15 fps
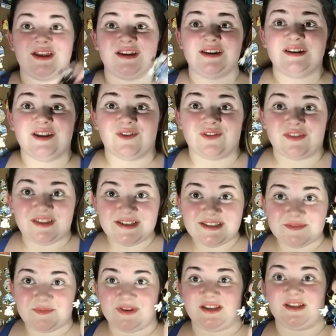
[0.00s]
Now this
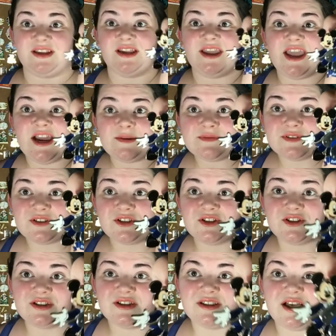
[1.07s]
pin I
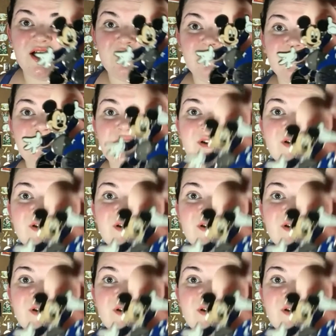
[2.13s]
absolutely love.